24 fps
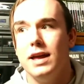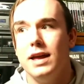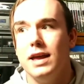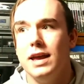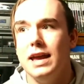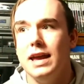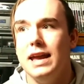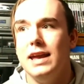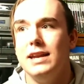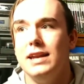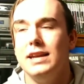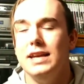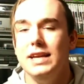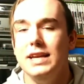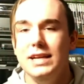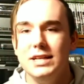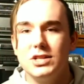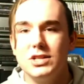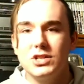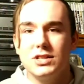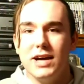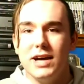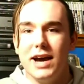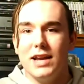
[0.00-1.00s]
And each
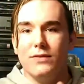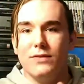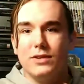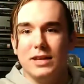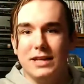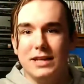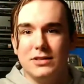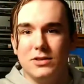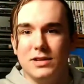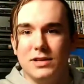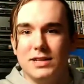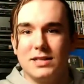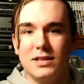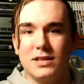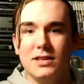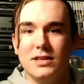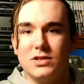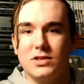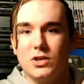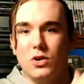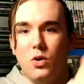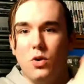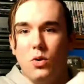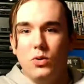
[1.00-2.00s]
side of a LaserDisc, this
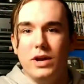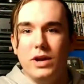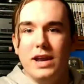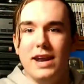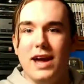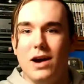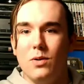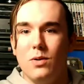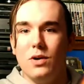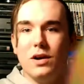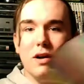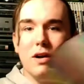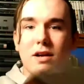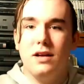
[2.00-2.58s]
can hold an hour,